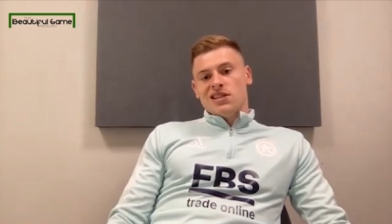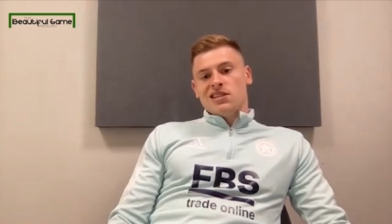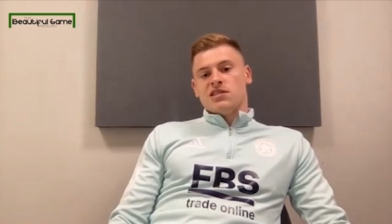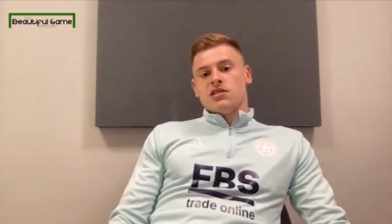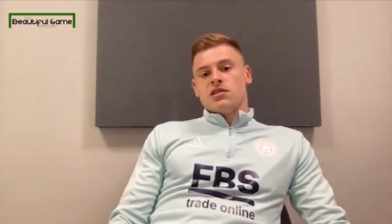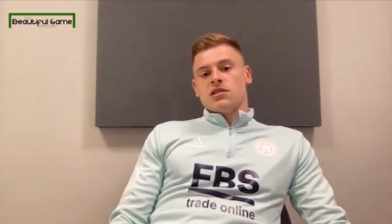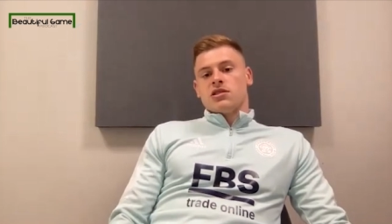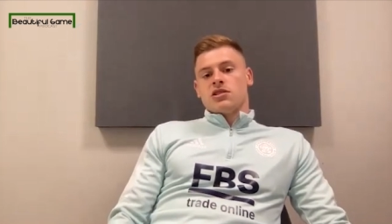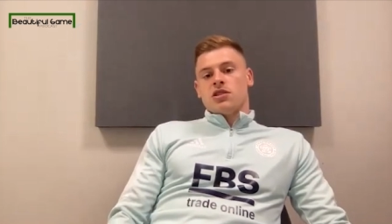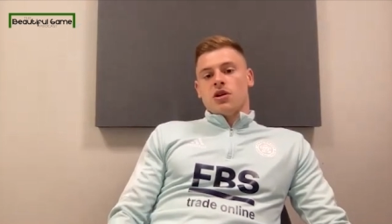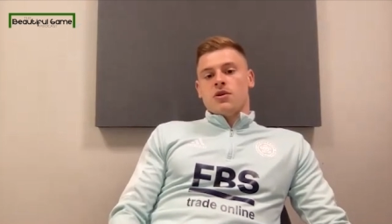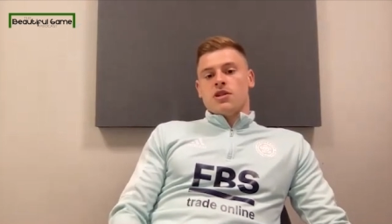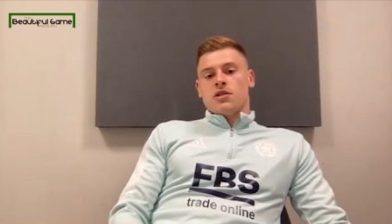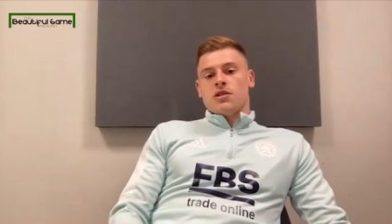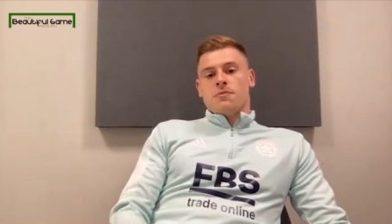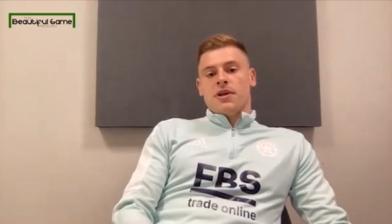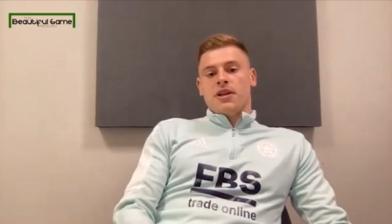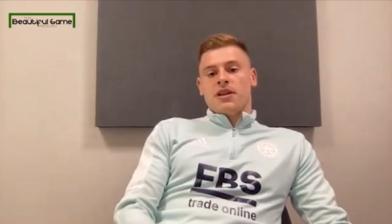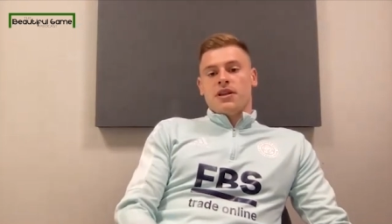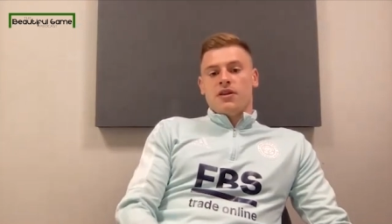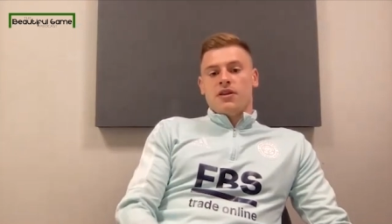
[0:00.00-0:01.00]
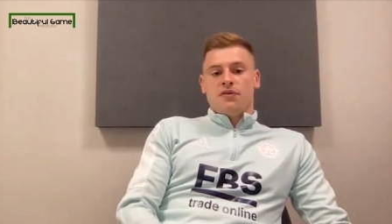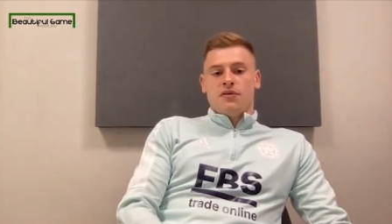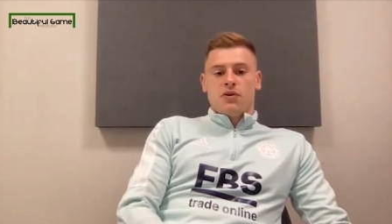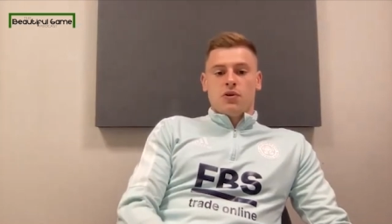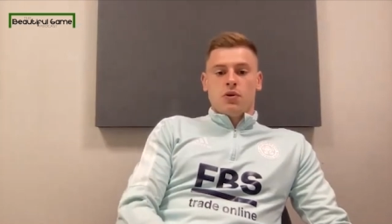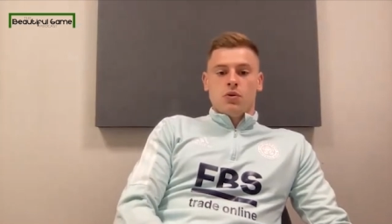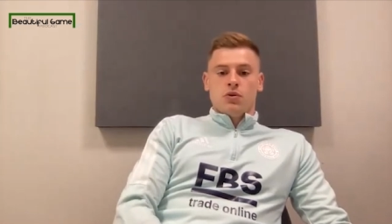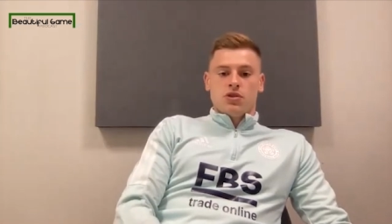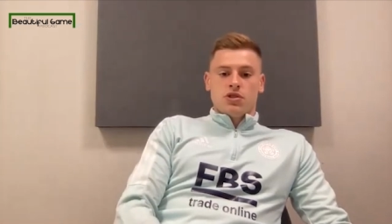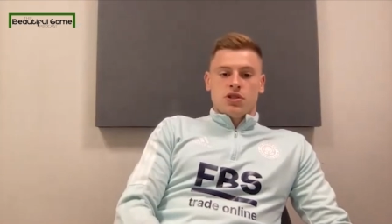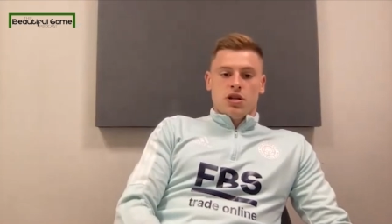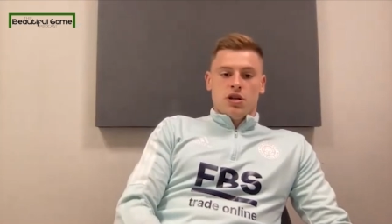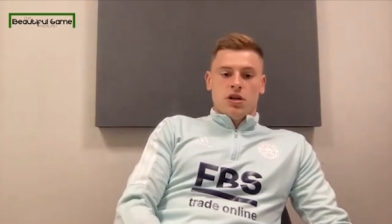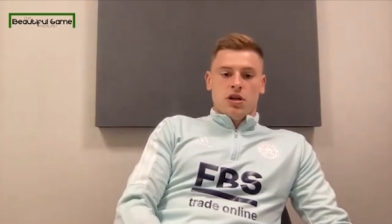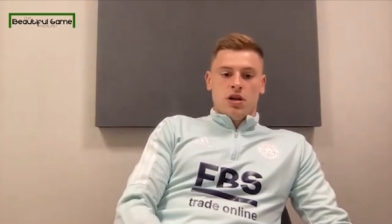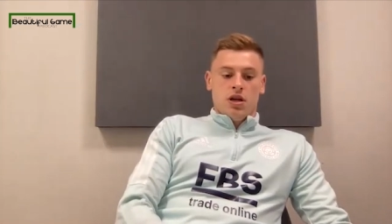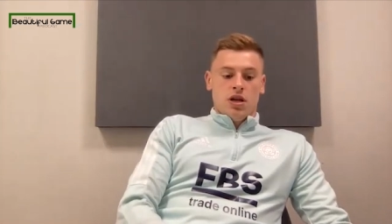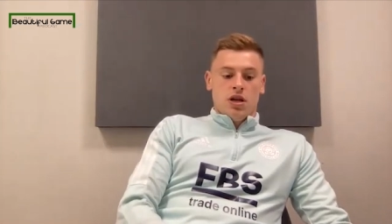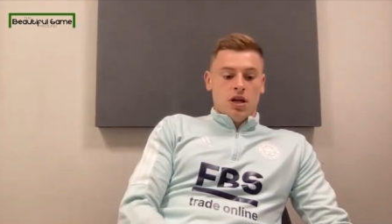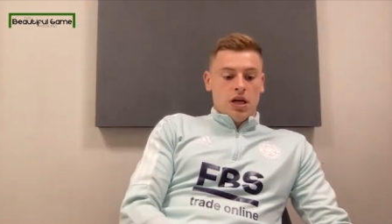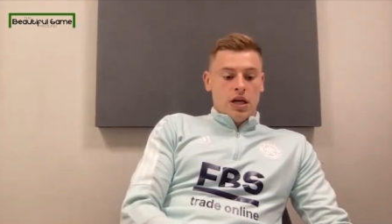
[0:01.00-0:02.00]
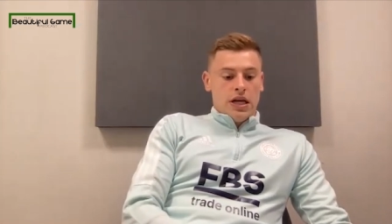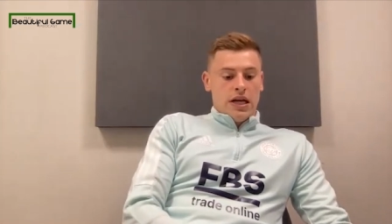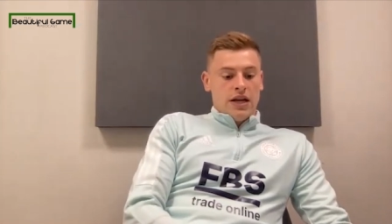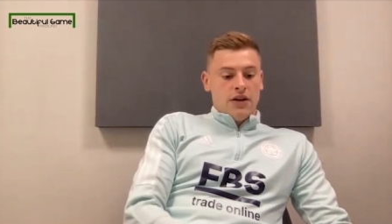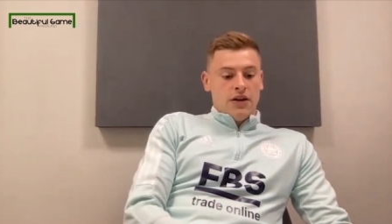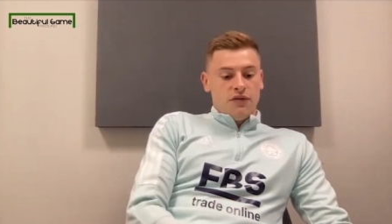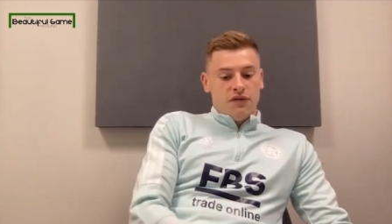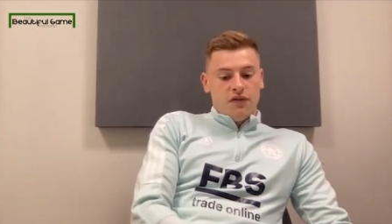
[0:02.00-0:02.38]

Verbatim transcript: season, so it's been difficult to